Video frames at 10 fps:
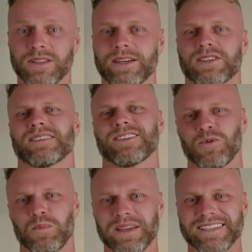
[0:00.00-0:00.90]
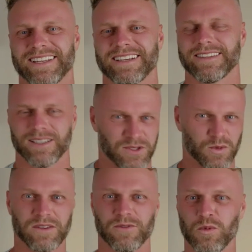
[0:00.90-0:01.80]
make sure I don't miss anything. I'm sure
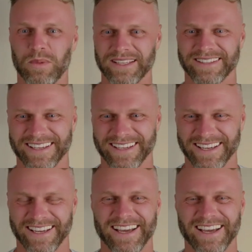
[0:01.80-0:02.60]
we've all been there.